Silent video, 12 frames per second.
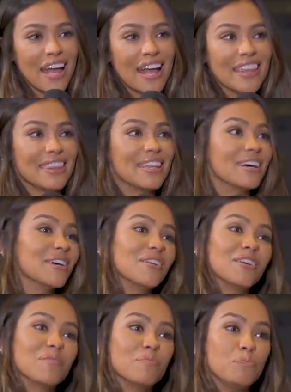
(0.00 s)
and
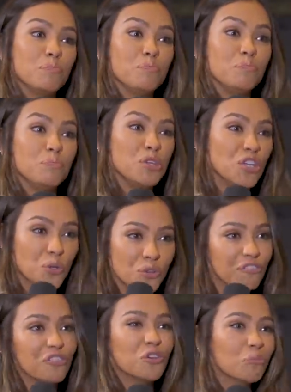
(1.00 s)
the
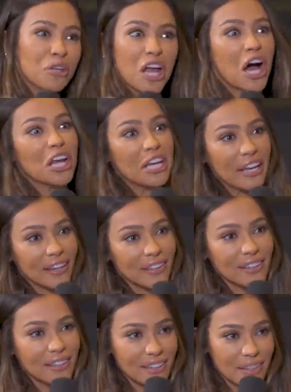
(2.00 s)
beautiful monotony.
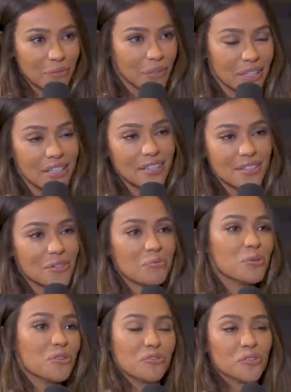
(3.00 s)
It, it really is so
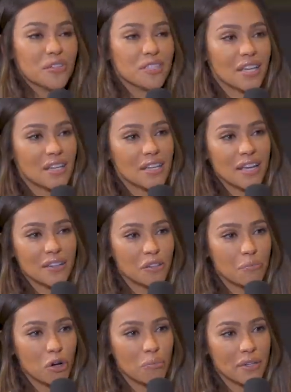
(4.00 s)
beautiful. The day-to-day
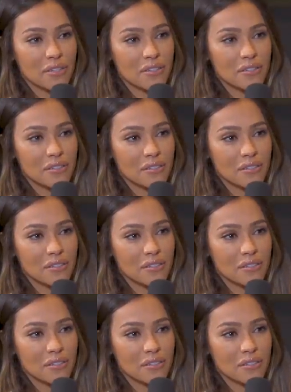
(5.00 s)
little moments,